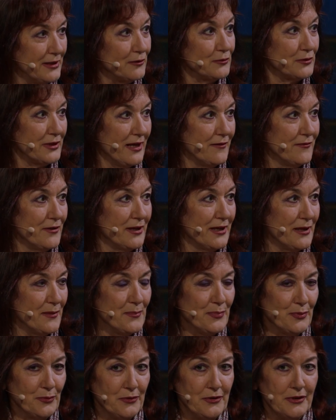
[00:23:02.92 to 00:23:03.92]
having
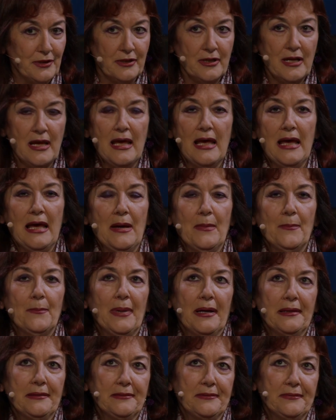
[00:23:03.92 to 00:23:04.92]
input there.
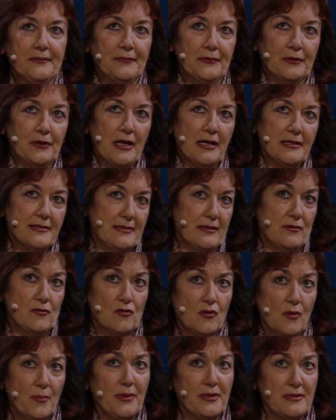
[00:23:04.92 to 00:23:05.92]
But for us in
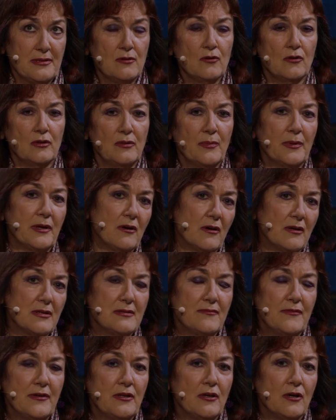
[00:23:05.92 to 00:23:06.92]
Europe, it's good,
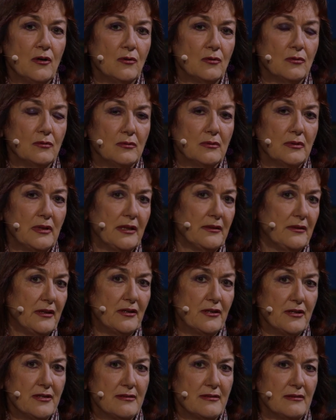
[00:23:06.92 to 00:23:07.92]
because we know that
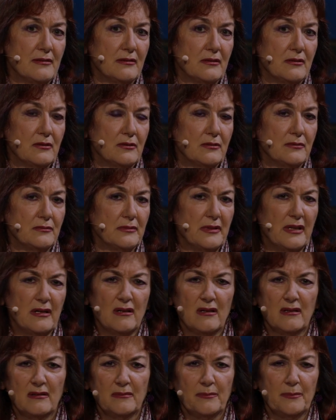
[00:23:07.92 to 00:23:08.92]
there
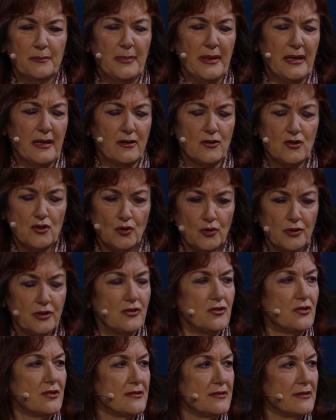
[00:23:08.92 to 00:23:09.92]
are big
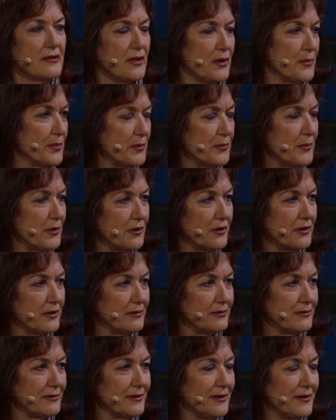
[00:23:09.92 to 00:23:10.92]
shortages in labor
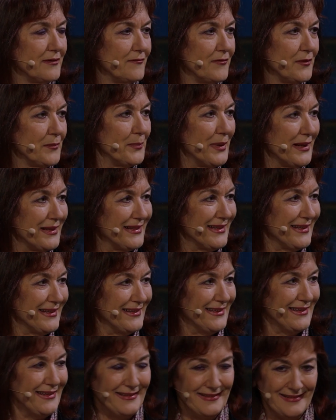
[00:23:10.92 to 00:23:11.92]
market. We badly
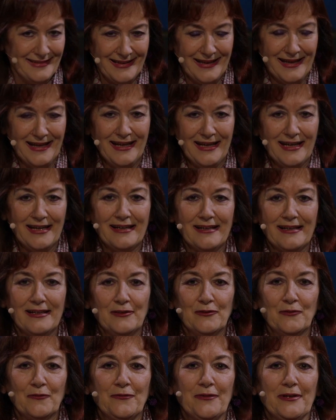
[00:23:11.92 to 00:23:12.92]
need
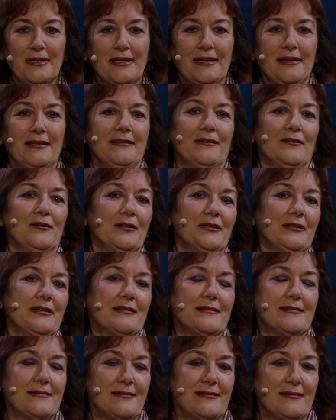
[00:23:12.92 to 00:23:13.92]
to fill in all
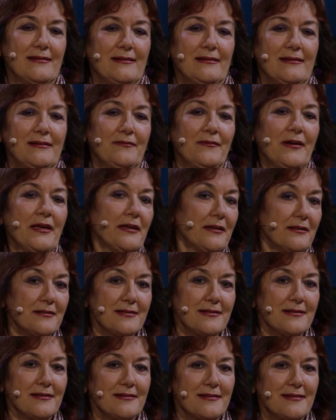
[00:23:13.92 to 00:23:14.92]
these
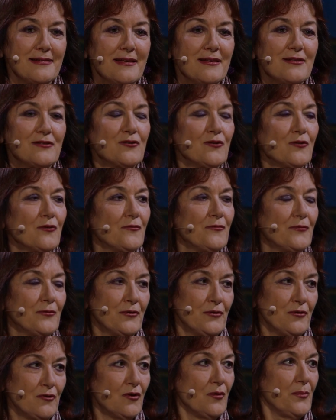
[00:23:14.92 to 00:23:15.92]
vacancies. So for
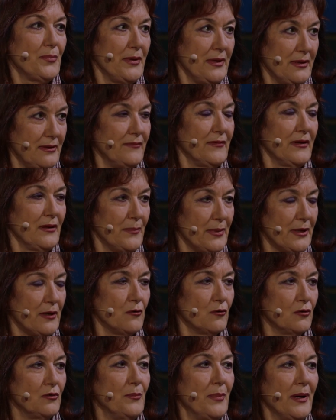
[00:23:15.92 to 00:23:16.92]
Europe, it will be
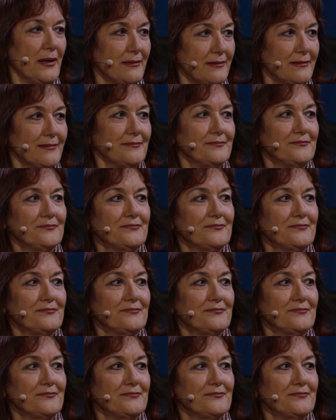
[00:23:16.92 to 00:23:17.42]
good, but